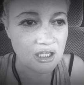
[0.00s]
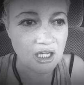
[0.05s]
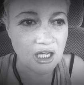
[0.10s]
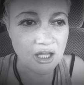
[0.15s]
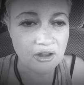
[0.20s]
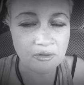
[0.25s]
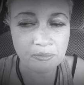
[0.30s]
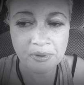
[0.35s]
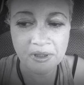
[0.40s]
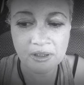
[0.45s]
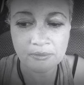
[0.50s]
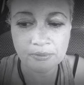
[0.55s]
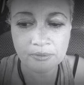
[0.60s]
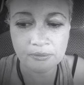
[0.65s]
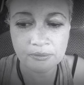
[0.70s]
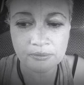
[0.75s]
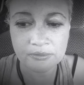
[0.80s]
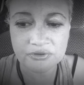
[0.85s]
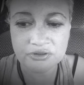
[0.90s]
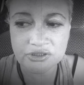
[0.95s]
other
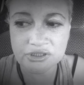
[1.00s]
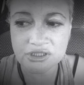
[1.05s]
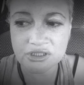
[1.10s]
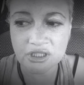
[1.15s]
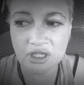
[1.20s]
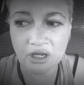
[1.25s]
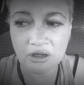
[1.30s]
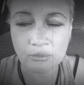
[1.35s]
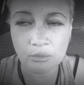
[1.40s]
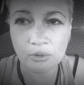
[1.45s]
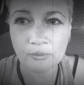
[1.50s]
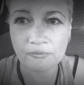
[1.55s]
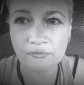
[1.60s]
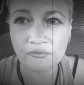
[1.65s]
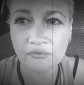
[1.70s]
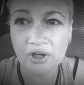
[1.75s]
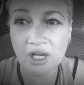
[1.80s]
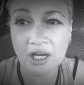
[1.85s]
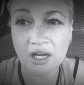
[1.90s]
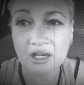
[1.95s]
people just go on
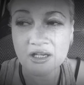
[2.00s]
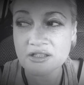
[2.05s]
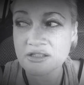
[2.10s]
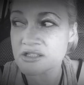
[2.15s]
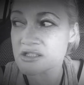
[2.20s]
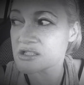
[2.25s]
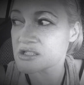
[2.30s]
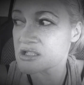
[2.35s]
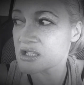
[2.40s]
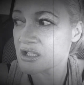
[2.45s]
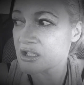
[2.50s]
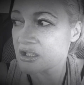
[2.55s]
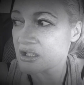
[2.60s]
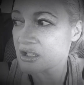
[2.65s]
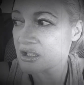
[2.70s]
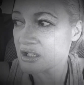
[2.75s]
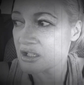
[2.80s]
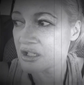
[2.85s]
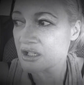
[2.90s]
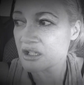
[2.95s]
fast
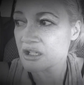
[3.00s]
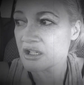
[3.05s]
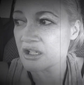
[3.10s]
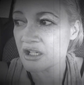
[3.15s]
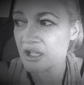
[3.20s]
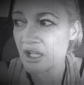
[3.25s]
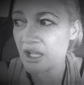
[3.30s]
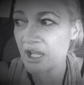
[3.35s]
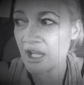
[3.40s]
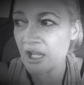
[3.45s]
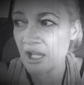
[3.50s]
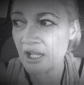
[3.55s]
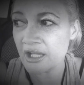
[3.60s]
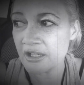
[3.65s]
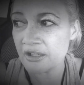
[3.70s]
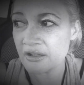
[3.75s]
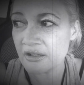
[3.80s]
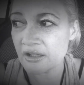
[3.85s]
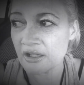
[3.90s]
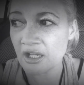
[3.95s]

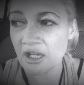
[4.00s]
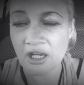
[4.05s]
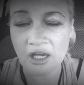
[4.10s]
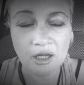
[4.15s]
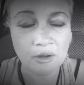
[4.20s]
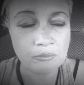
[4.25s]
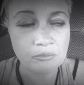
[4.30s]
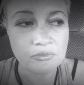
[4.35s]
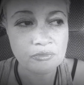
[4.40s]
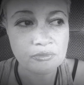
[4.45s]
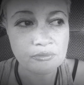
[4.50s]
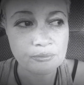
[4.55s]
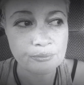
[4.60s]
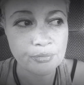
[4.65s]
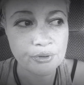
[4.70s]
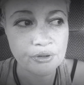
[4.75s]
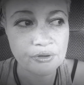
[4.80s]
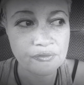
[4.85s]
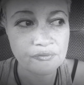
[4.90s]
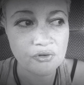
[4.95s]
and um,
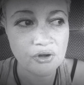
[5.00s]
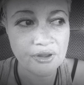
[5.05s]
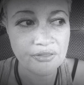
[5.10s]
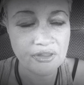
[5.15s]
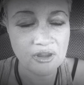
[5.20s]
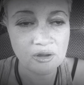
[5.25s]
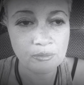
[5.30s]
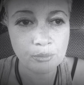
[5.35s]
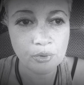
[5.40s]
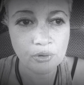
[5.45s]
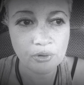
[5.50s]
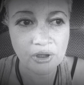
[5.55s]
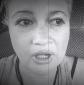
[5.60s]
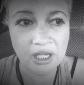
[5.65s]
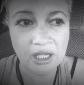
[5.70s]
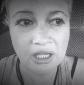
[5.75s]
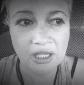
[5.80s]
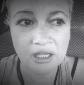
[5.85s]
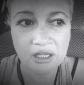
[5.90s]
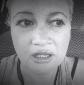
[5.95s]
purify their
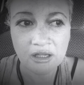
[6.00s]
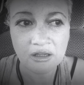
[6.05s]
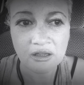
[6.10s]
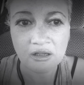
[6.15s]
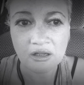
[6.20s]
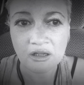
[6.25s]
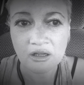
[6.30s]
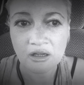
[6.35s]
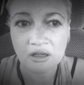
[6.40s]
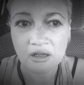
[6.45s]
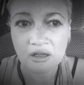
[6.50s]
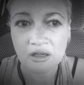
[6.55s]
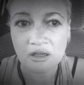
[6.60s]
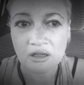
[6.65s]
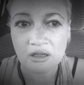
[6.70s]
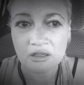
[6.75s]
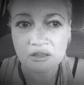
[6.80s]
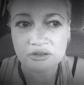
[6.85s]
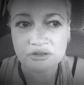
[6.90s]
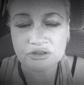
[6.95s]
body
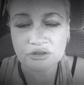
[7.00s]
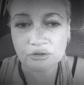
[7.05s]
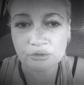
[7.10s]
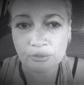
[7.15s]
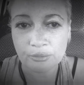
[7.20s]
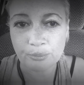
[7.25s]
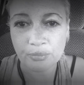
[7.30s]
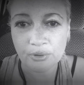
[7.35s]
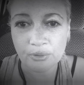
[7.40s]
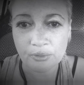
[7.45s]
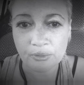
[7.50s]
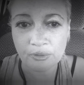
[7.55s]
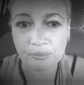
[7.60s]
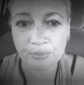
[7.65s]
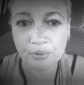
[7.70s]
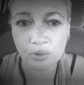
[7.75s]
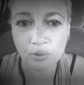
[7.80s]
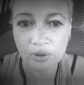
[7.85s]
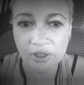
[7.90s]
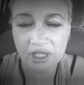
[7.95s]
to a, a,
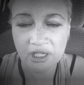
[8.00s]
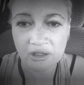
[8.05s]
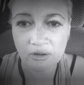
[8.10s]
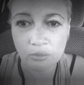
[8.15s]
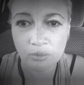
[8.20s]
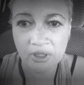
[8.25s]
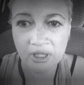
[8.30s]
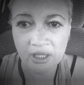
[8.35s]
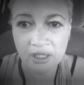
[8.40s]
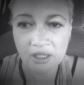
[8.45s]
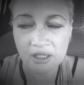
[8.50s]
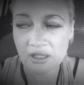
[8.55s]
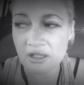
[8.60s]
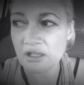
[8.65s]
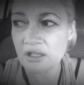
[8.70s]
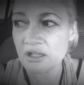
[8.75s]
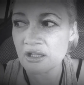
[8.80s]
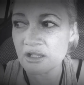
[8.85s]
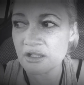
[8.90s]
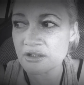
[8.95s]
point where
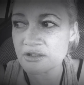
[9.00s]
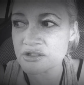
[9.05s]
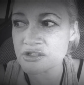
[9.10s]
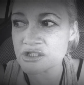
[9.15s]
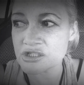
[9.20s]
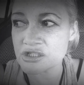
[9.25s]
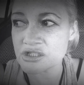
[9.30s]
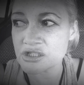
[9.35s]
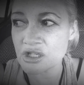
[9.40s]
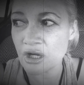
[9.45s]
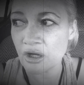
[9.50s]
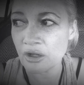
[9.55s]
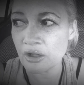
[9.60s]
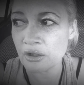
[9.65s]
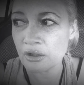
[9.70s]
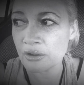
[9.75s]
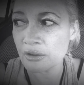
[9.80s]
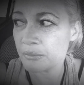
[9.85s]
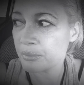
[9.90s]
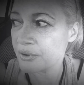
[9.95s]
it's
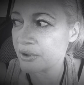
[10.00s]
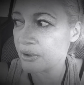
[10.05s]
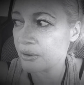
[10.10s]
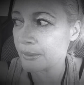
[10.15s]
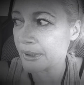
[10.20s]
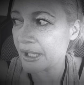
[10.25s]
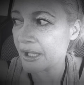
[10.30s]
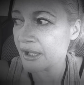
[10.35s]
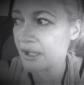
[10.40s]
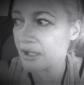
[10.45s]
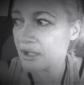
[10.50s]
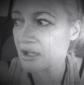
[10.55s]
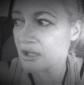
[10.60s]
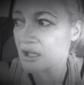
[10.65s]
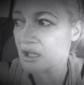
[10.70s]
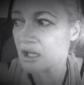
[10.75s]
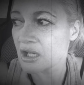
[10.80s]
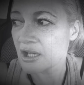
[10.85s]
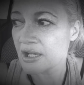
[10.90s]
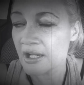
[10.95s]
so pure
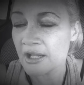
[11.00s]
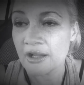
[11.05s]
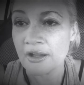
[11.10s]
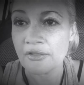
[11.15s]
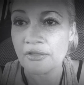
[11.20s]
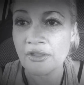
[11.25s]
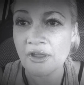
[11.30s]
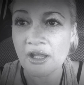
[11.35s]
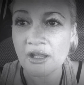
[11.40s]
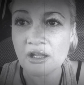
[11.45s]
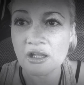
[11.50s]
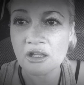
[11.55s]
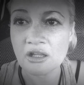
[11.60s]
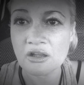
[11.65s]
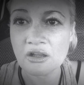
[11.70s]
that